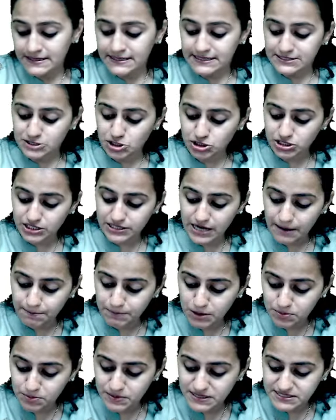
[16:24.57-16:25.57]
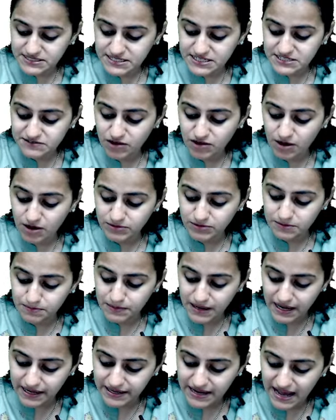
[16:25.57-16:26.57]
So the WBCs from the
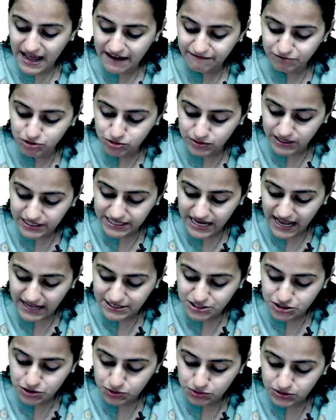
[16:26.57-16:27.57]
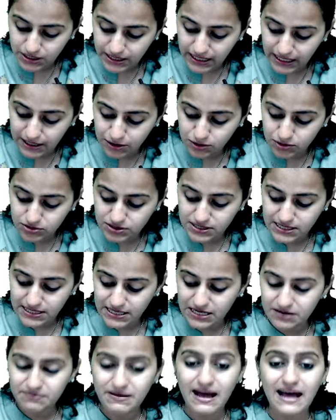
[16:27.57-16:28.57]
blood have to attach to the
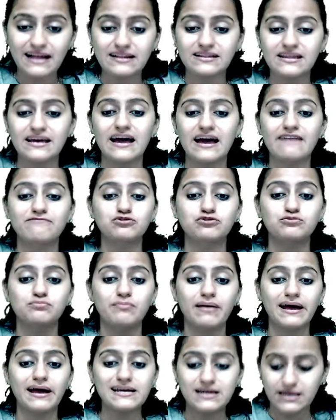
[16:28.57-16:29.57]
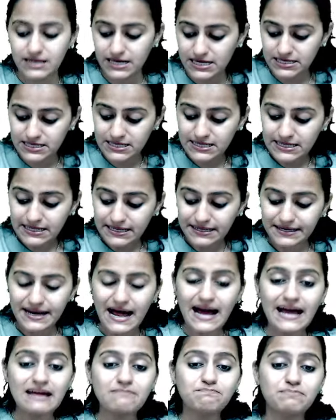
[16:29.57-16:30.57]
endothelium and they have to migrate,
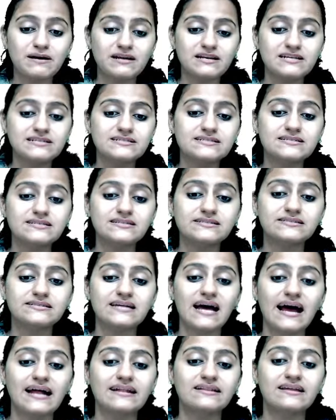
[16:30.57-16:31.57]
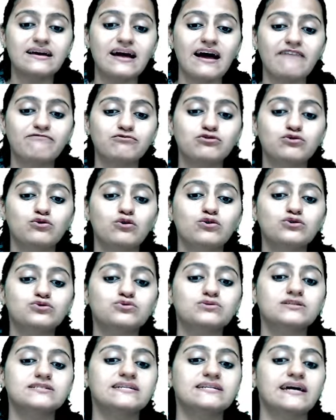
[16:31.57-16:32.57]
diapedesis, and they have to go to
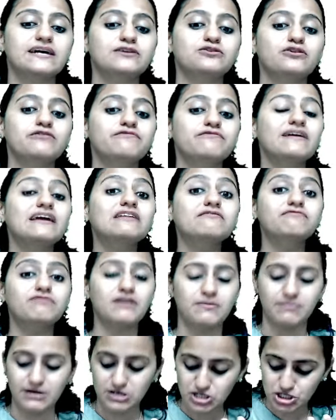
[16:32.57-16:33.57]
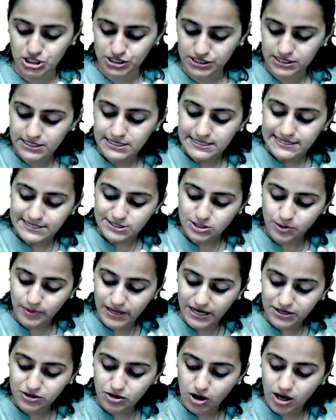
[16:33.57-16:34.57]
the site of inflammation. So we
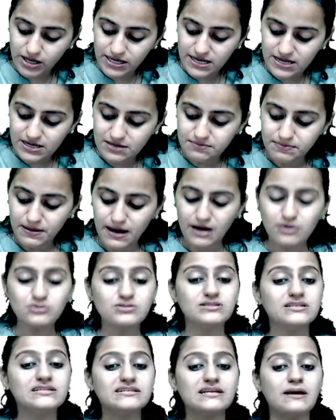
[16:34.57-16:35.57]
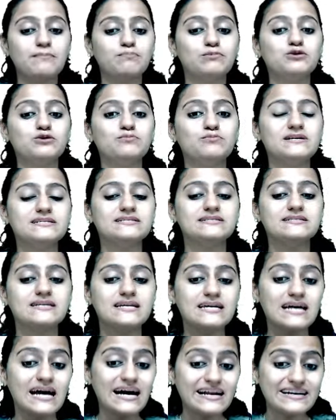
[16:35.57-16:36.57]
are talking about the
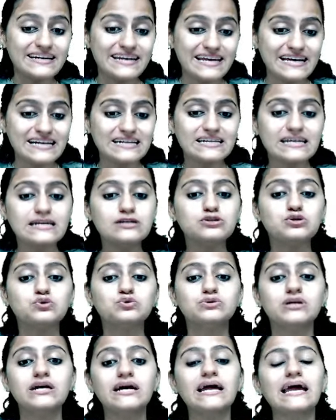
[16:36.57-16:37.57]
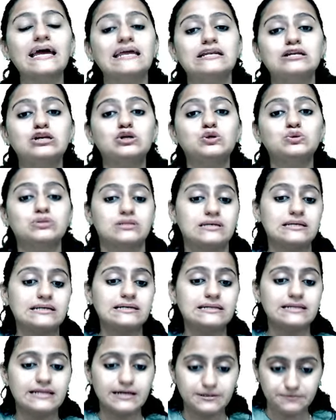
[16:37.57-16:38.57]
WBC adhering to the
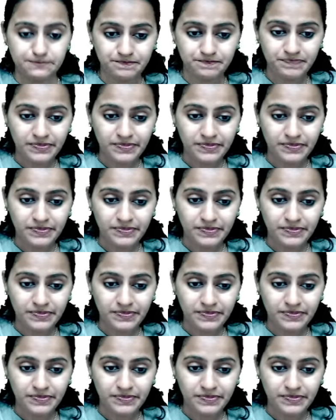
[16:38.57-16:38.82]
endothelium,